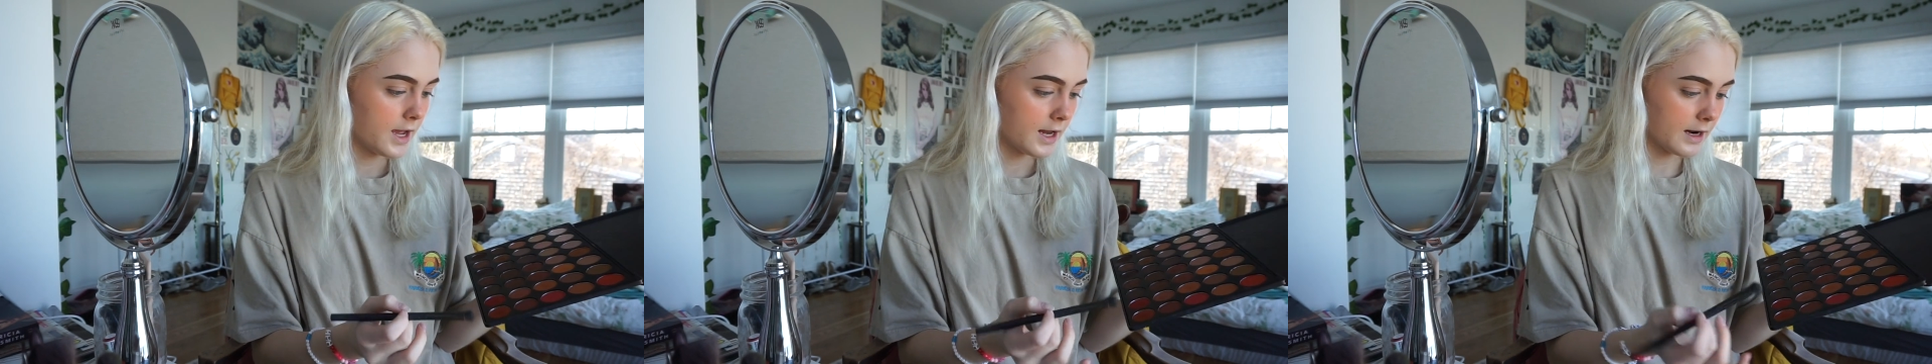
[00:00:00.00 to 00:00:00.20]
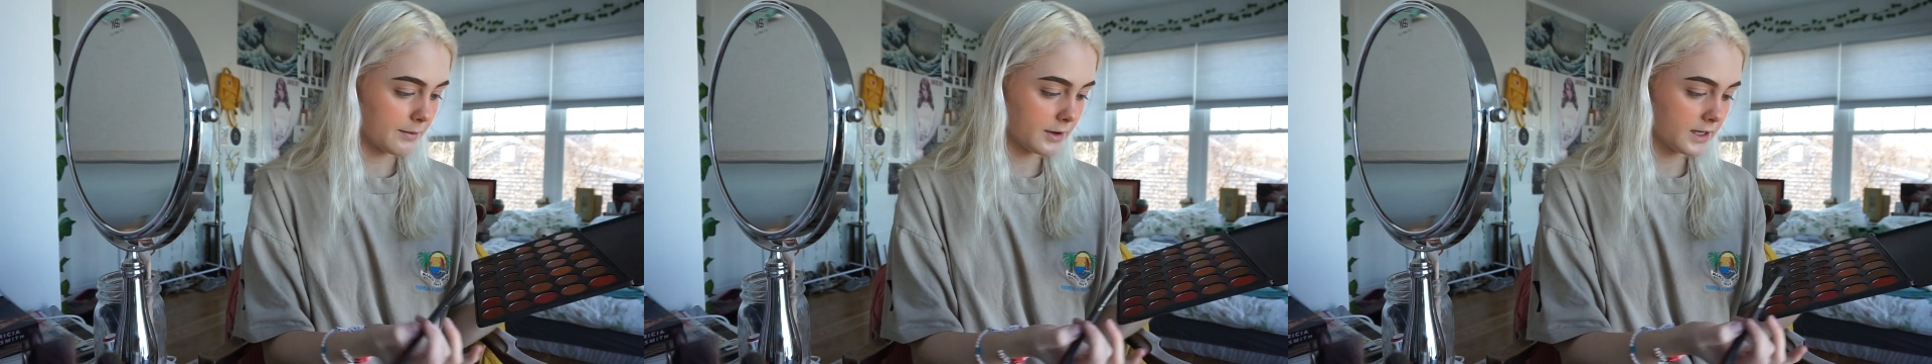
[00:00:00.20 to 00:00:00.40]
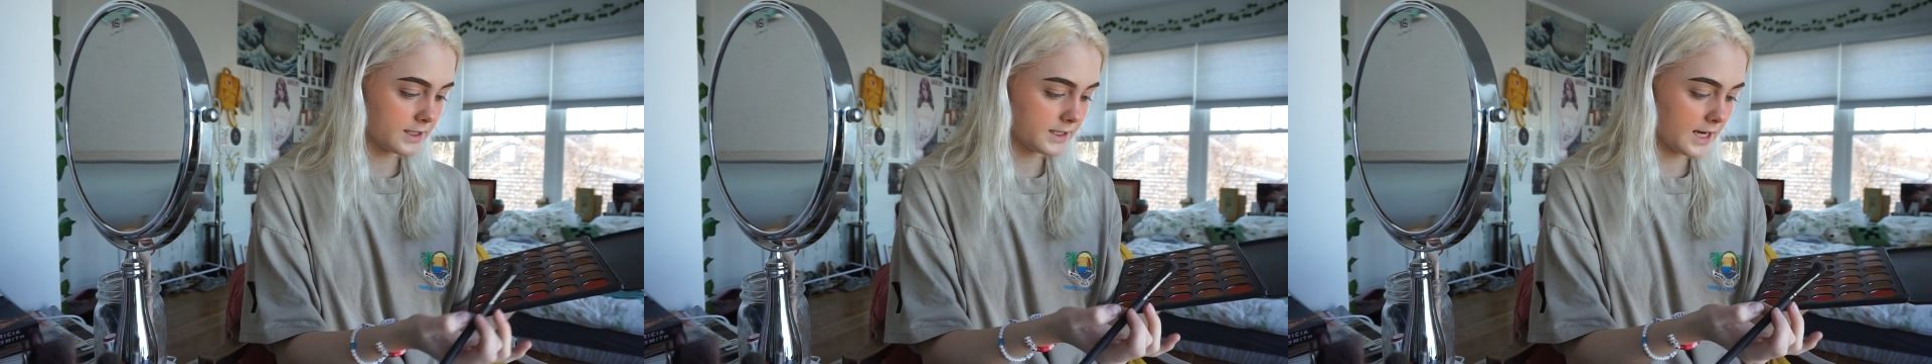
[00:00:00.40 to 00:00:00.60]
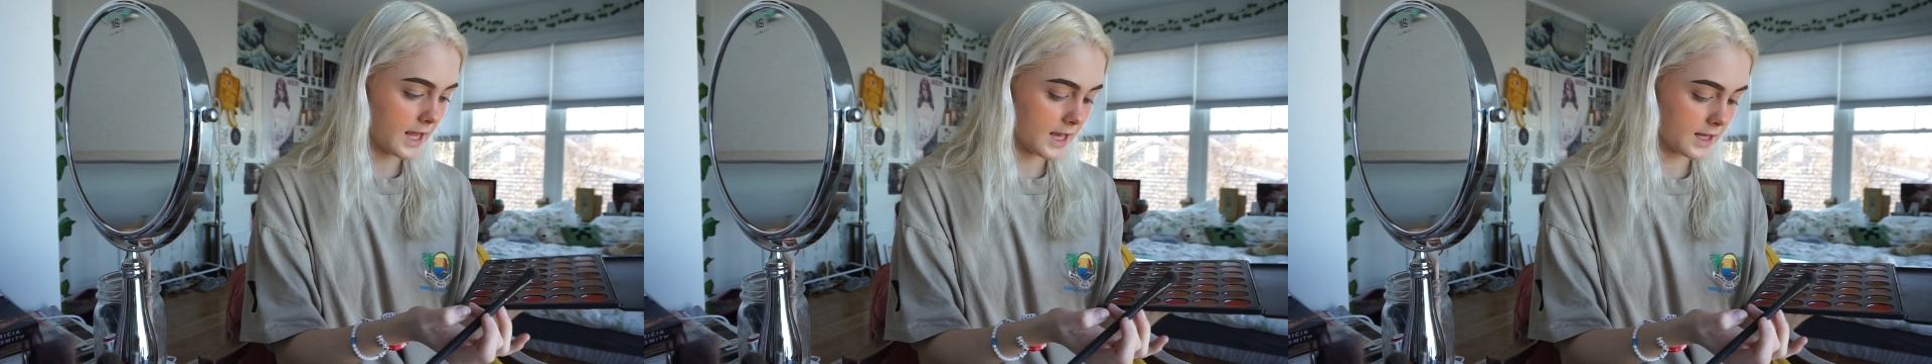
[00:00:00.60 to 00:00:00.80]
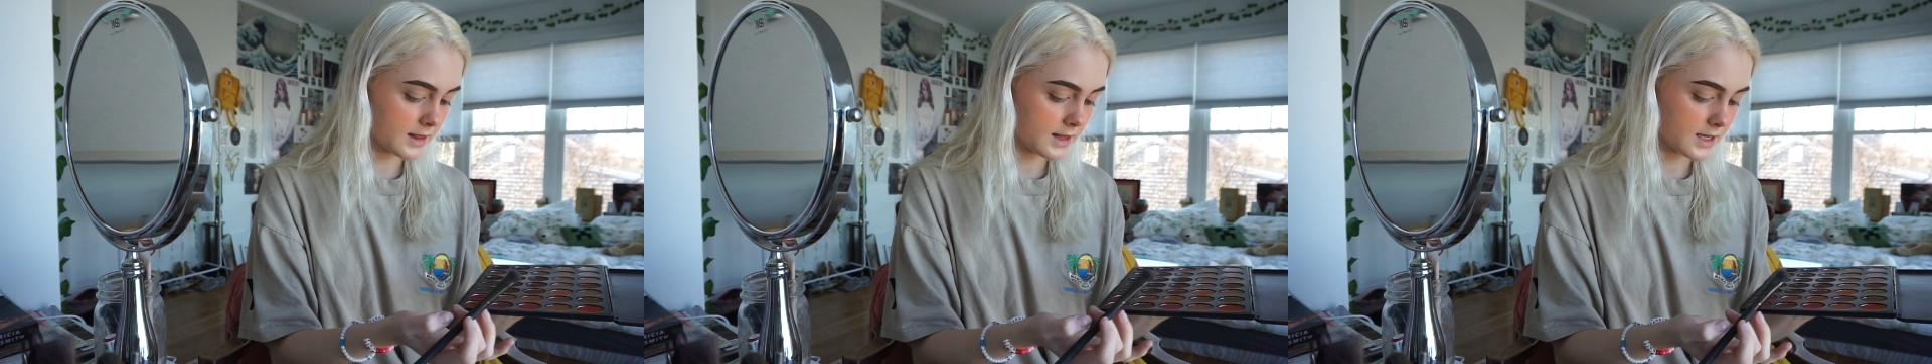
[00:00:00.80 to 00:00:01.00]
and I'm gonna
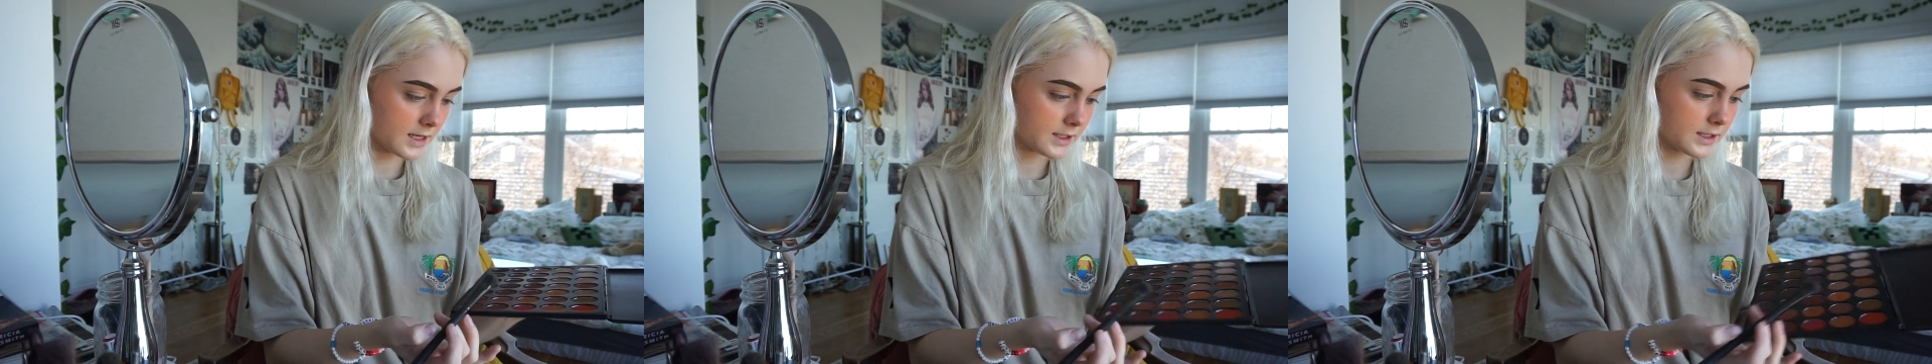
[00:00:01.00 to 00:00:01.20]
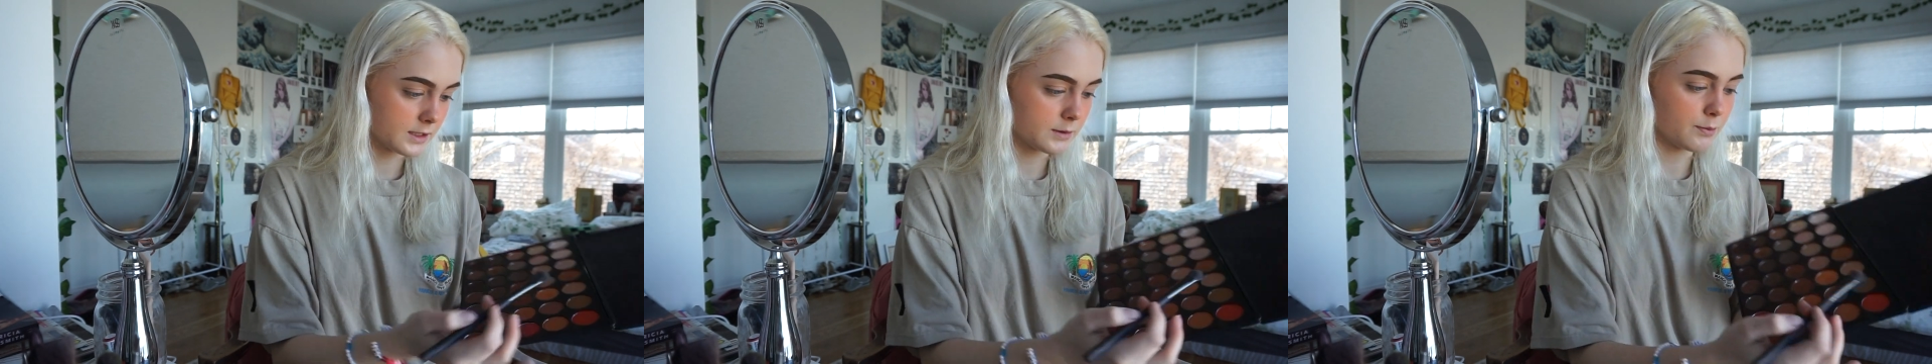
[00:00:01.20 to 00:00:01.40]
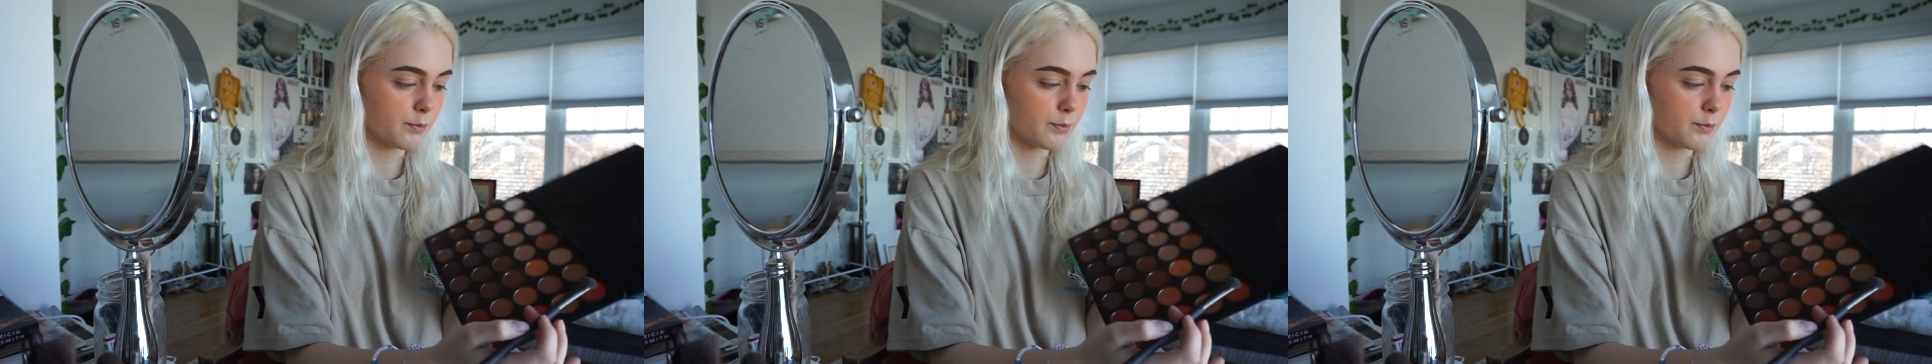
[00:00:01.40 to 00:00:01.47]
take this